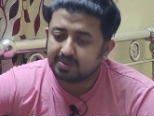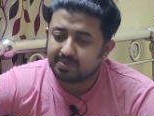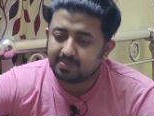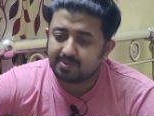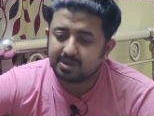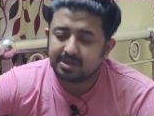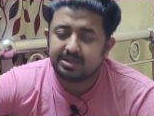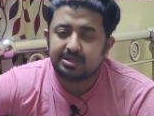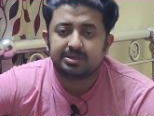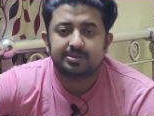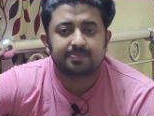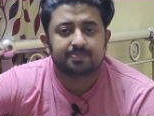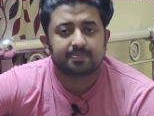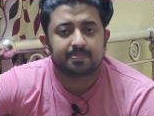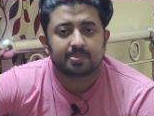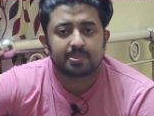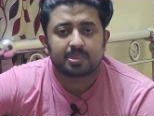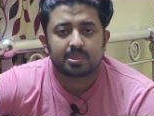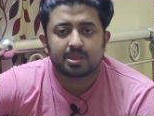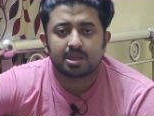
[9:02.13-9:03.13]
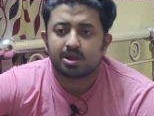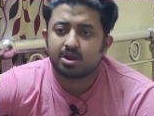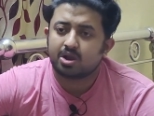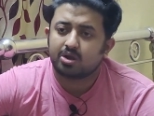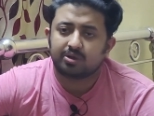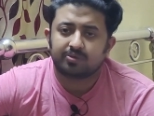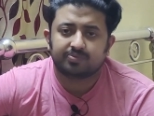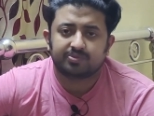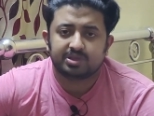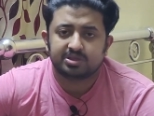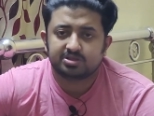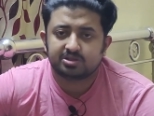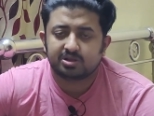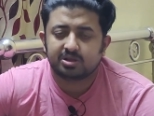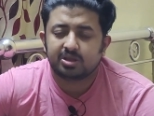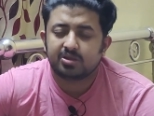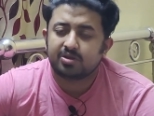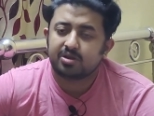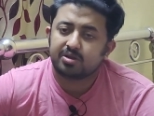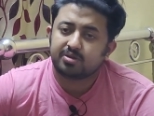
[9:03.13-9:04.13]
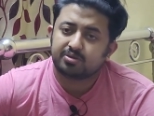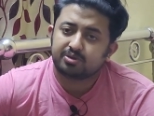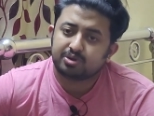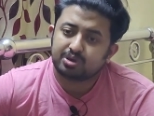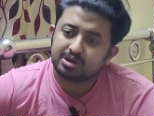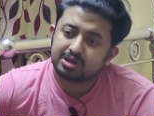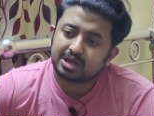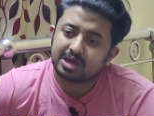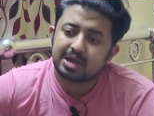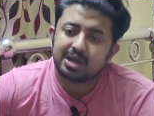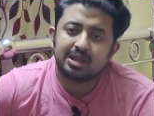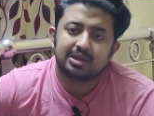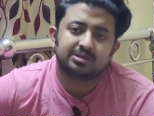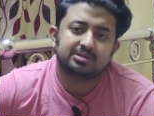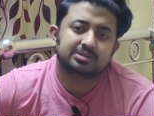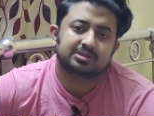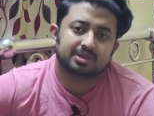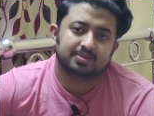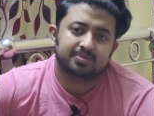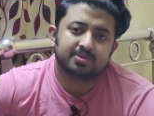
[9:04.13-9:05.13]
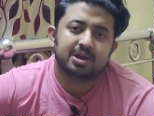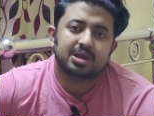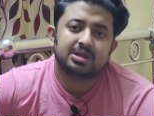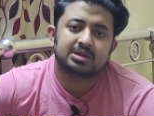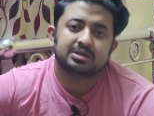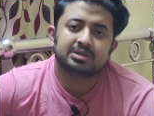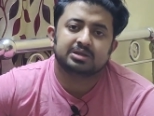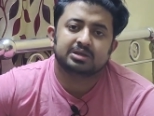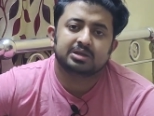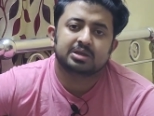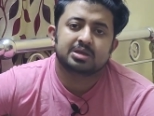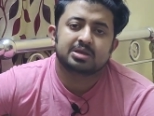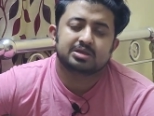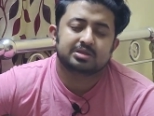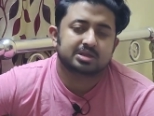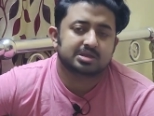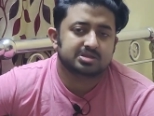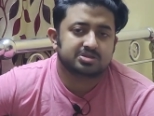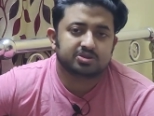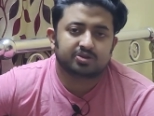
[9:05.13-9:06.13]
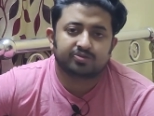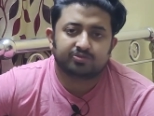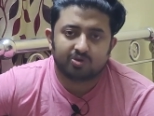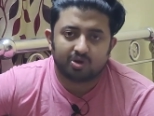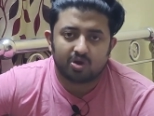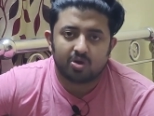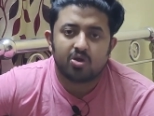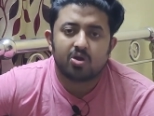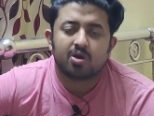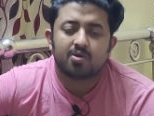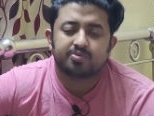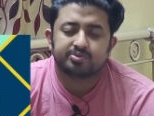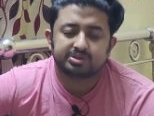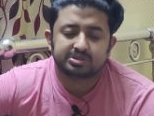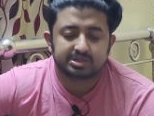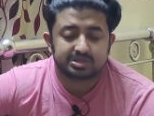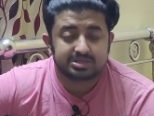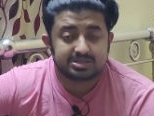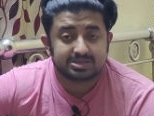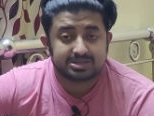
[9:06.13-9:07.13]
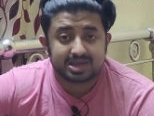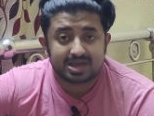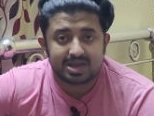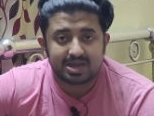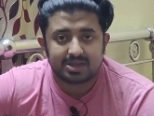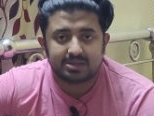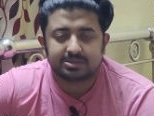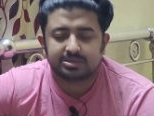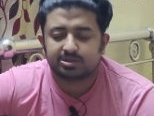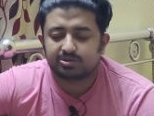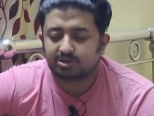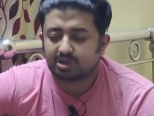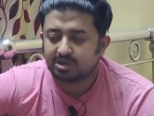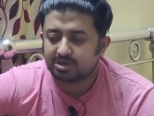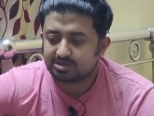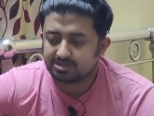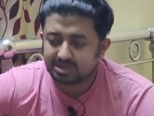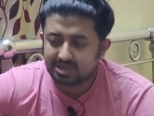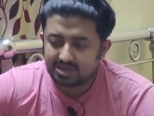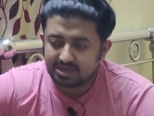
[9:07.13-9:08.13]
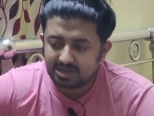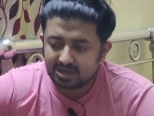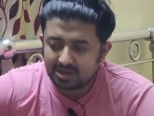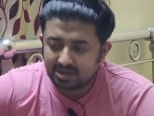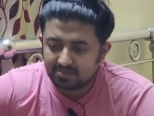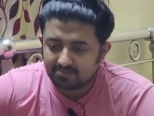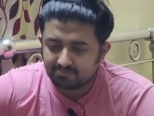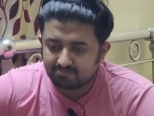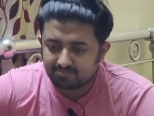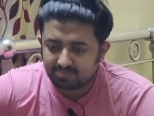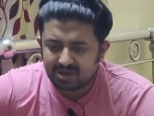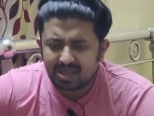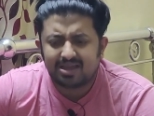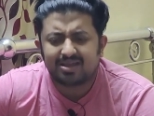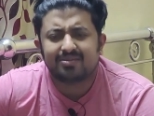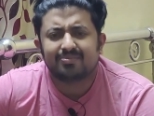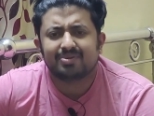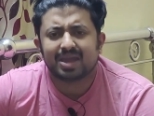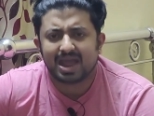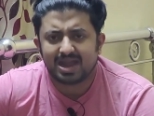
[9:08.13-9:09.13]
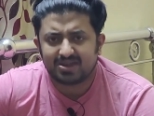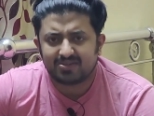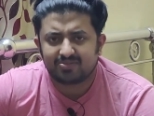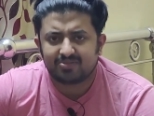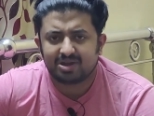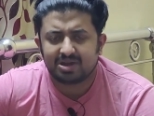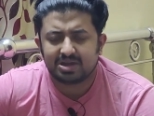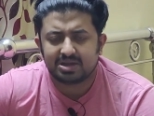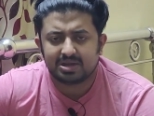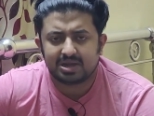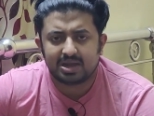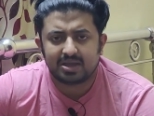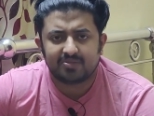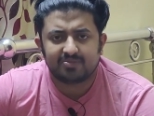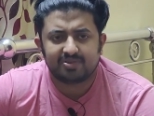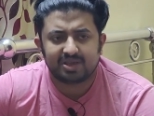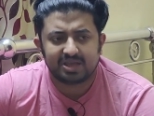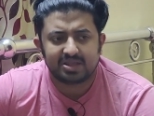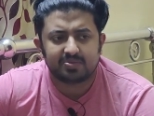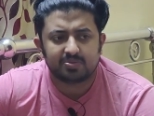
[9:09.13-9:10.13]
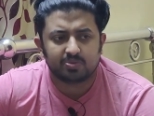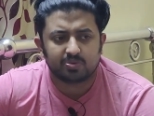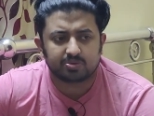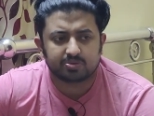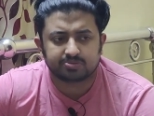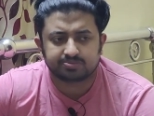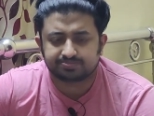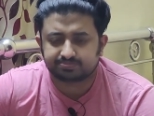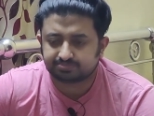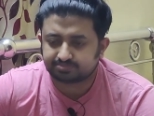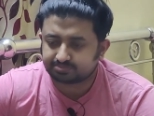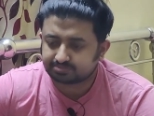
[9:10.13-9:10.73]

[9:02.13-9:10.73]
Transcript: company, a lot of things. So you can connect them, right? There is no follow option, there is connect. You can send a like add friend, like Facebook,